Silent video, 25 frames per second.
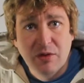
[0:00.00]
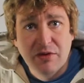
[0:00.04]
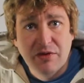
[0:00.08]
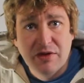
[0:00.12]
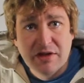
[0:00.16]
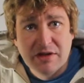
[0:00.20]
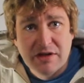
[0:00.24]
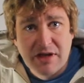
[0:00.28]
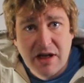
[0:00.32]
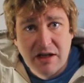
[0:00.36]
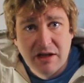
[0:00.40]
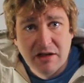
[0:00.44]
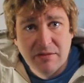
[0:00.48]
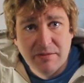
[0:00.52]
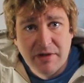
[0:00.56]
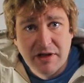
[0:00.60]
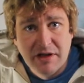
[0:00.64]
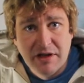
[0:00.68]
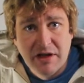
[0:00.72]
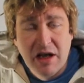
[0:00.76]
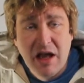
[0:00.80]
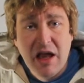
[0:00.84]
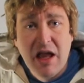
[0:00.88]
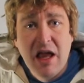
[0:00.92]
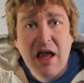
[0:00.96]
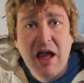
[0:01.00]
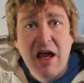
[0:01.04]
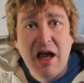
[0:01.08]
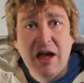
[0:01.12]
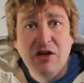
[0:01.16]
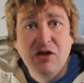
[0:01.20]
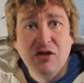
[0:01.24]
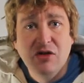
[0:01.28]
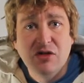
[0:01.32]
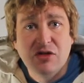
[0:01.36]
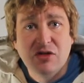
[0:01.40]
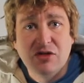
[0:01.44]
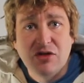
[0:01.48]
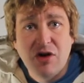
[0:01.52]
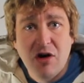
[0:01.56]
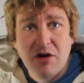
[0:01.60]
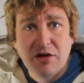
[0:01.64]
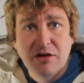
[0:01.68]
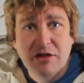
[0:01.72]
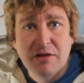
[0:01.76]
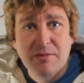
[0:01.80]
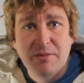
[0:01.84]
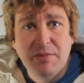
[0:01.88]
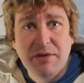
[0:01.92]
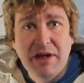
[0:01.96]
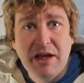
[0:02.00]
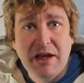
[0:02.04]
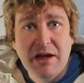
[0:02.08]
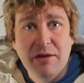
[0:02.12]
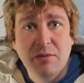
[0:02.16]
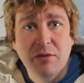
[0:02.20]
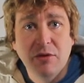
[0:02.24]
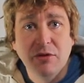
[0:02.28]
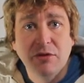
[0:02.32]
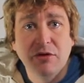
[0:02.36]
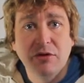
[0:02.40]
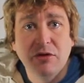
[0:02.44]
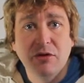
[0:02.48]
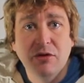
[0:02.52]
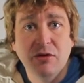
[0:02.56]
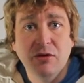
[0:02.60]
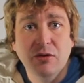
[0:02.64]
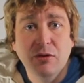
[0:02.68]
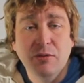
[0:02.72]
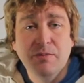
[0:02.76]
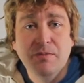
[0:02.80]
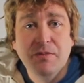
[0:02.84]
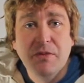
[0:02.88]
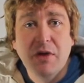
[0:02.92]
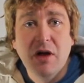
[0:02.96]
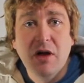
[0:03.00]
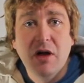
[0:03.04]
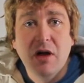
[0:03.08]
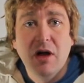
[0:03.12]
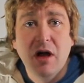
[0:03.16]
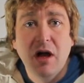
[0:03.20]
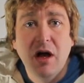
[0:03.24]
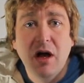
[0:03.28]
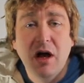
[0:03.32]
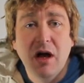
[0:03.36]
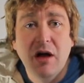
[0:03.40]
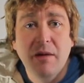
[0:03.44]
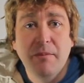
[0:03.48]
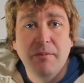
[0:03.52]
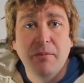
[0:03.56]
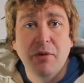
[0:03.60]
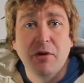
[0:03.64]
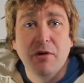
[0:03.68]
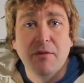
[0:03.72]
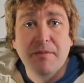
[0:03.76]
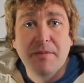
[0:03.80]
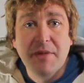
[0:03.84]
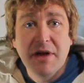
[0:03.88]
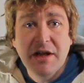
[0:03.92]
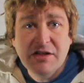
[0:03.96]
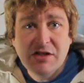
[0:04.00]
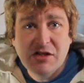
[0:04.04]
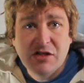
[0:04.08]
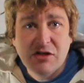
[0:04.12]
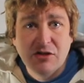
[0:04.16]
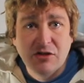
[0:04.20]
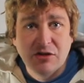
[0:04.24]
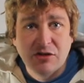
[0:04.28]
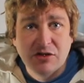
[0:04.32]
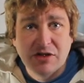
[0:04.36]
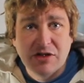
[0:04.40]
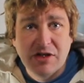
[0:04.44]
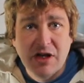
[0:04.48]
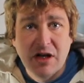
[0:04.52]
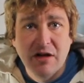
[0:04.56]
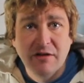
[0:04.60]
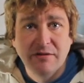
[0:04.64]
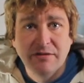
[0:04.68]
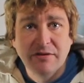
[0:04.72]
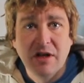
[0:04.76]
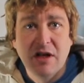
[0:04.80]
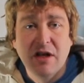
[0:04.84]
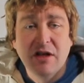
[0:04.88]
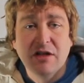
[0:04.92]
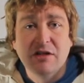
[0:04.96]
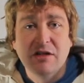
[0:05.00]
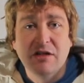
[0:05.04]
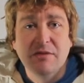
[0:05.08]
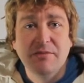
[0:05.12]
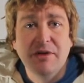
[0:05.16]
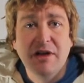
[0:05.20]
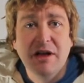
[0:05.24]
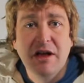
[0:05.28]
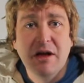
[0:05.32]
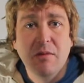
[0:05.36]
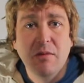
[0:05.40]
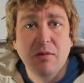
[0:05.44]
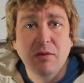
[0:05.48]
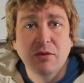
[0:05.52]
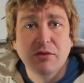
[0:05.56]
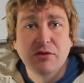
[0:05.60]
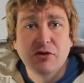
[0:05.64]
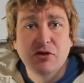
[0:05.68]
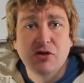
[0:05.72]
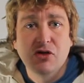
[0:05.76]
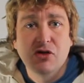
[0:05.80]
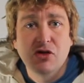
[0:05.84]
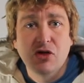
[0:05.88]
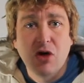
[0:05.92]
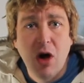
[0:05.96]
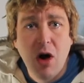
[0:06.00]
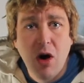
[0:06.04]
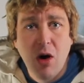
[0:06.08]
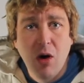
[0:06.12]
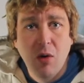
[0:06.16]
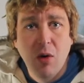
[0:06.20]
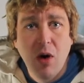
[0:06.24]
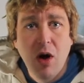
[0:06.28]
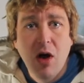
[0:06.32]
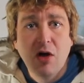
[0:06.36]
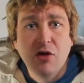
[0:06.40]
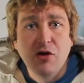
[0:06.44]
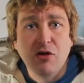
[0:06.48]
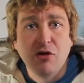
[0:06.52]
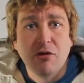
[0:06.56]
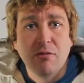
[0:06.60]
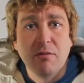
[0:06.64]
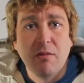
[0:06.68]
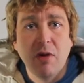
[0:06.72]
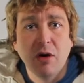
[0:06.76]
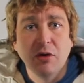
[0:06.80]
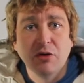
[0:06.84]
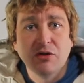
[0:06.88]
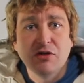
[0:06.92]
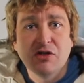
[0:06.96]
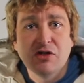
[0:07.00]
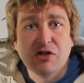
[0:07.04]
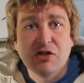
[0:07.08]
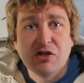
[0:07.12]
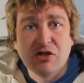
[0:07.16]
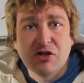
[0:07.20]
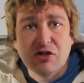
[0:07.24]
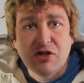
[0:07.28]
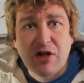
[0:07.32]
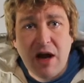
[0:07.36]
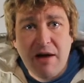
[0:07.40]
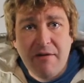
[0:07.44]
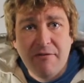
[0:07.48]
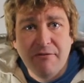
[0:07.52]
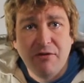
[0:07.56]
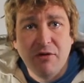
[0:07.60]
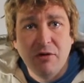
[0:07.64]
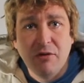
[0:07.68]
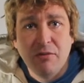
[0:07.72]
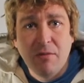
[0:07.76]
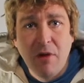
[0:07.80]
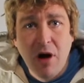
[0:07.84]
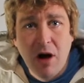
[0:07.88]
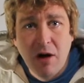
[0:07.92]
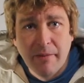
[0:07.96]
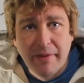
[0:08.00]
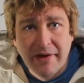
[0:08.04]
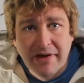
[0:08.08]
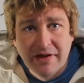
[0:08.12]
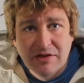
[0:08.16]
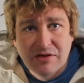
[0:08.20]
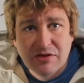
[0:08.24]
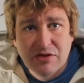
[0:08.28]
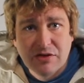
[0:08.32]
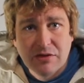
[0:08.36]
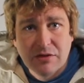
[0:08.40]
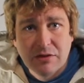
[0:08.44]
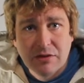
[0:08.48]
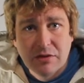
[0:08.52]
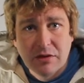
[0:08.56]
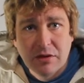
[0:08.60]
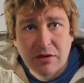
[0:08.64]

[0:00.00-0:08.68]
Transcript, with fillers: with this element and you start to be able to permission yourself to be able to show your most shameful moments